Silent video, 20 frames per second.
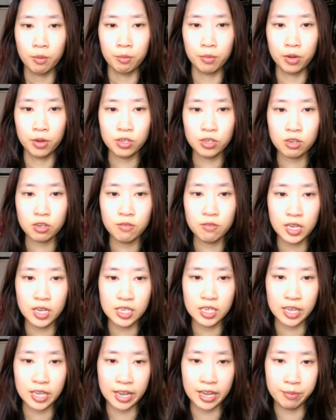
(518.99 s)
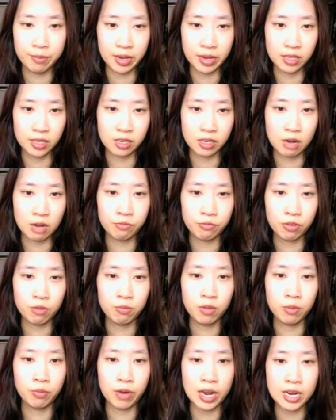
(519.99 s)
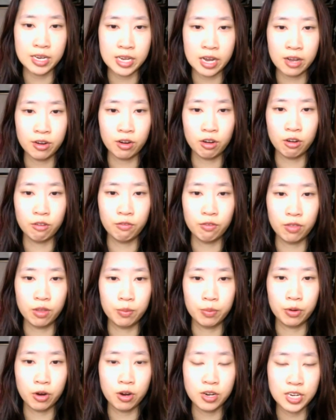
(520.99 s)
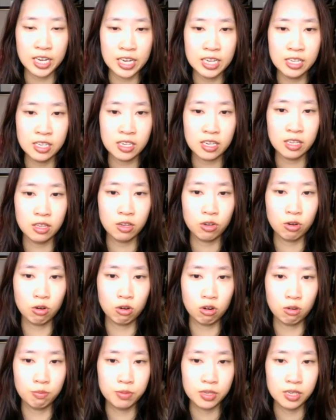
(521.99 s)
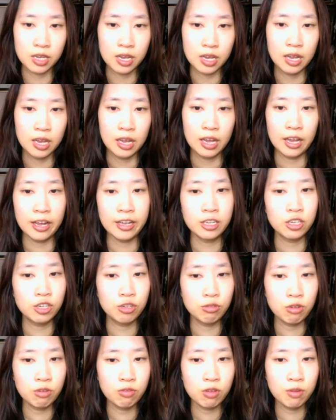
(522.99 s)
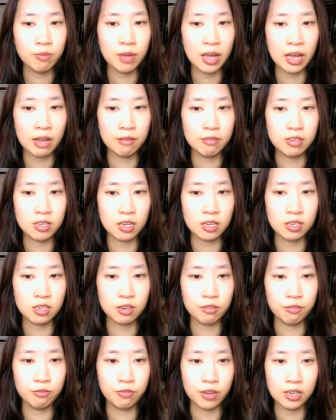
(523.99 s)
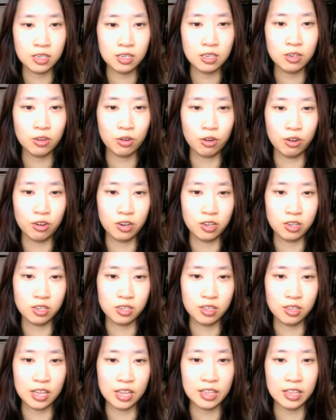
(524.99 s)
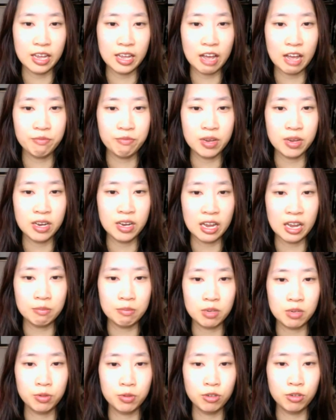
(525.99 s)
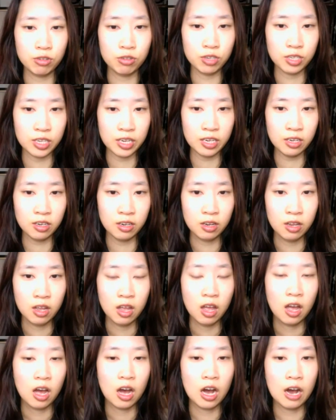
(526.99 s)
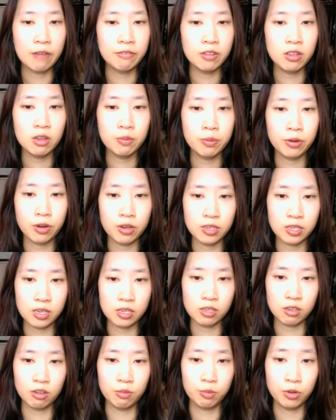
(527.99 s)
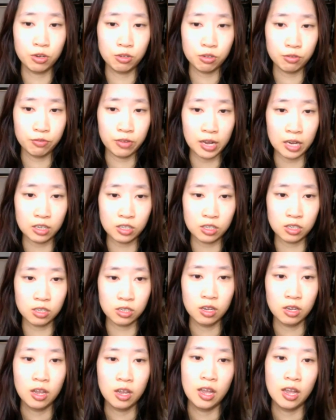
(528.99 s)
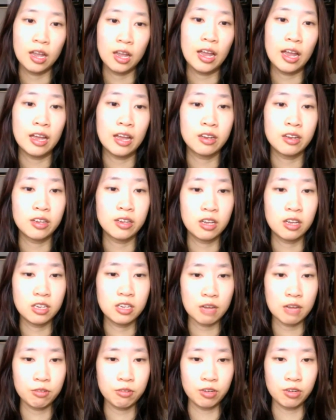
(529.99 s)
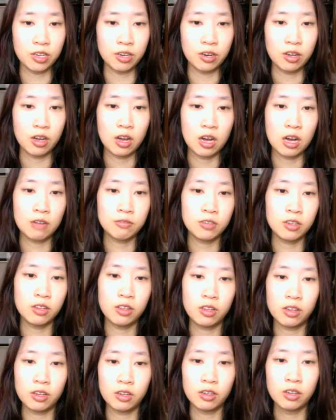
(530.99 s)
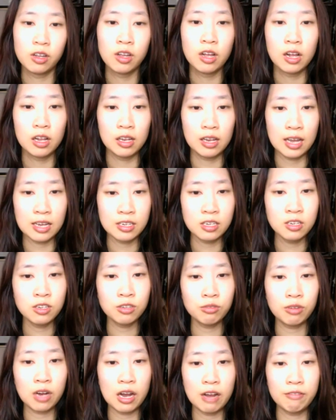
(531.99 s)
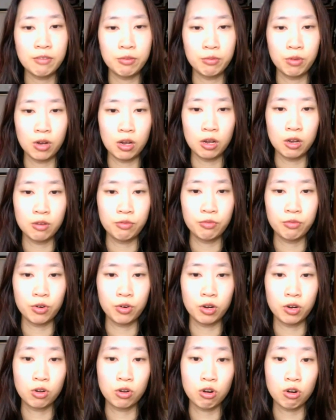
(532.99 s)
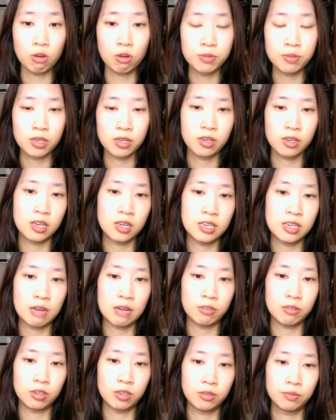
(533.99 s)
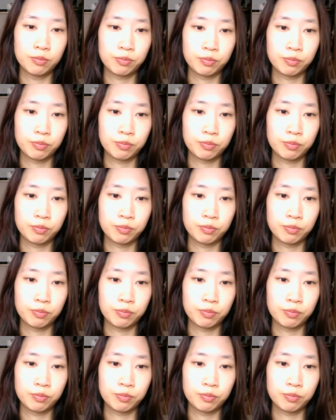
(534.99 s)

Most of these amines come from the breakdown of the proteins in the corpse, and two of them have such fetid odors that they have been named putrescine after the process of putrefaction and cadaverin after the Latin-derived word for a corpse, cadaver.